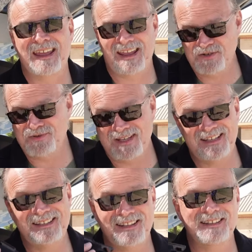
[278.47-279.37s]
and you
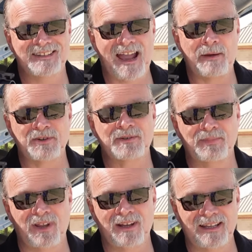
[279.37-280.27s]
need the adapter to
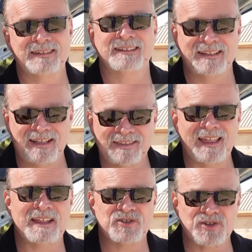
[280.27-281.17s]
plug in to get
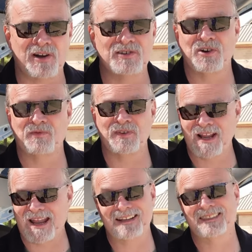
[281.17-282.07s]
that charge
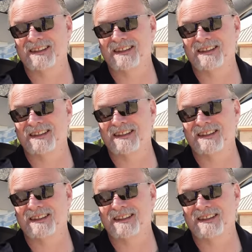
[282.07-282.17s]
overnight.